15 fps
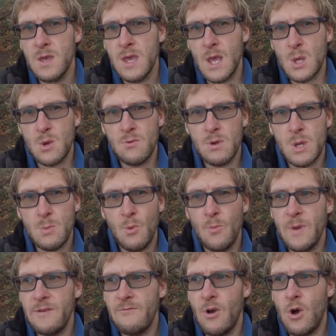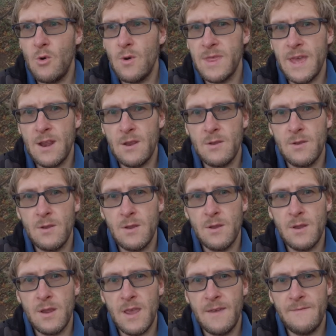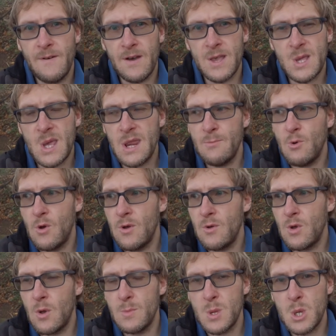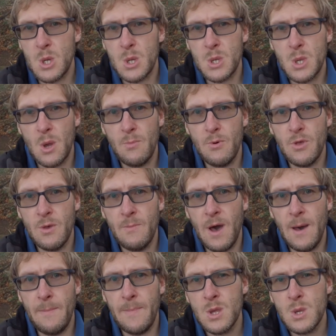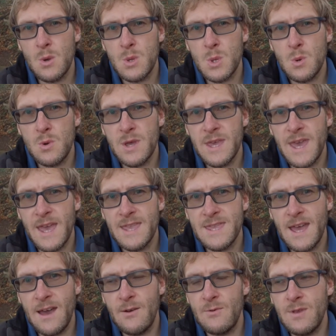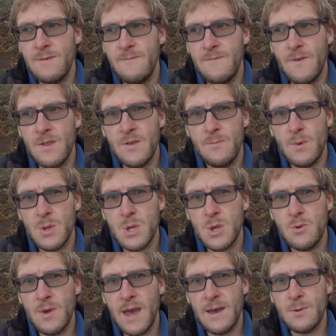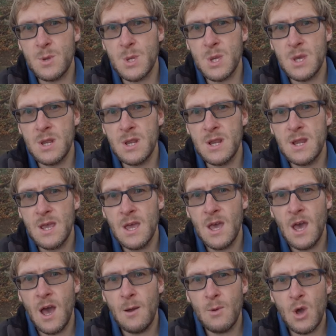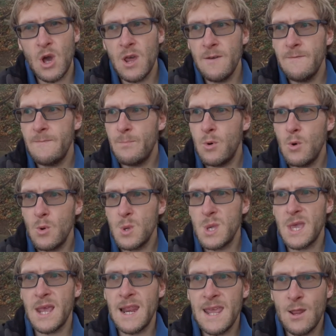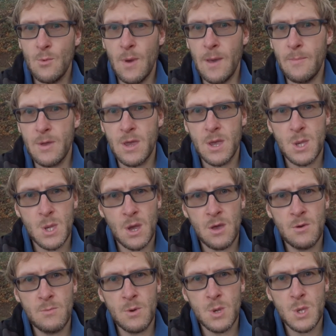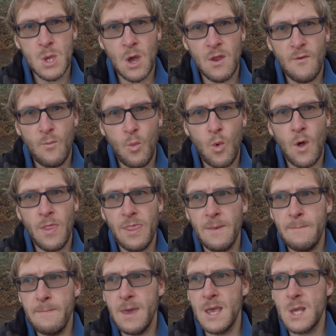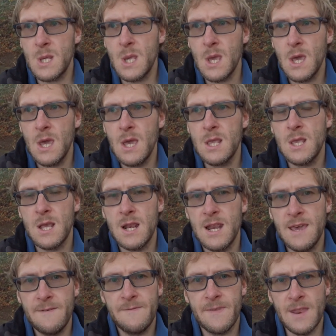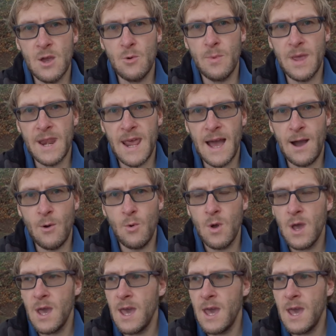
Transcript: Yeah, so I'll run some more B-roll, and then if I see any more compositions, I'll put them up. So I'll talk again down in front of Montacute House, and I'm kind of pausing a little bit because I almost kind of want the mist to lift a little bit now,